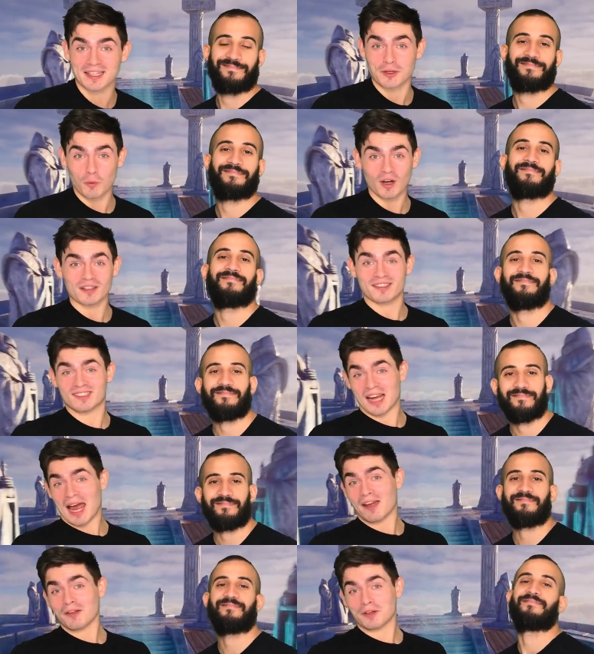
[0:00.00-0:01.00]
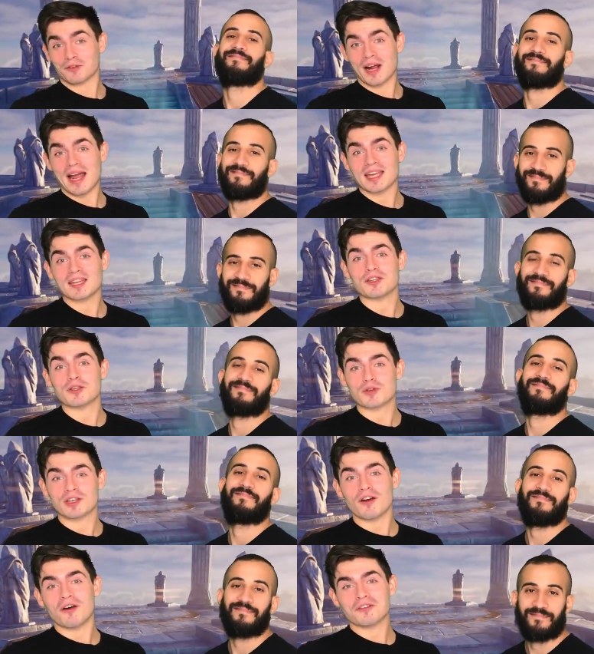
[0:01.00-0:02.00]
Speaker 1: and you want to style the dragon, you
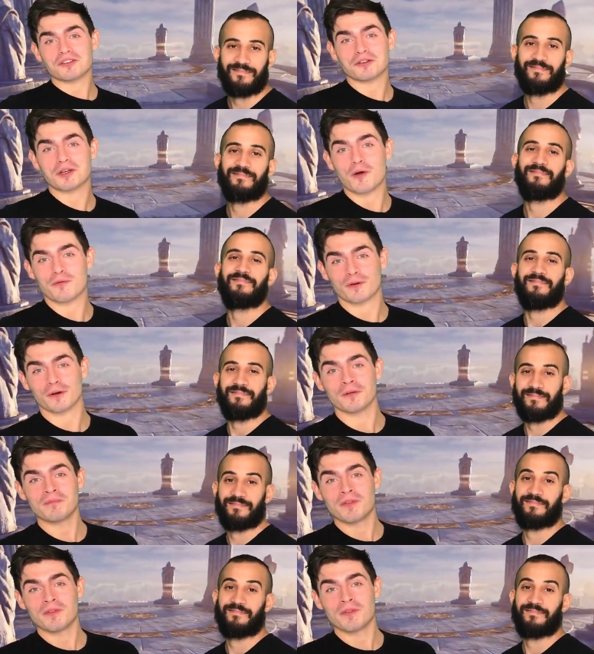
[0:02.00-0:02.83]
can also go for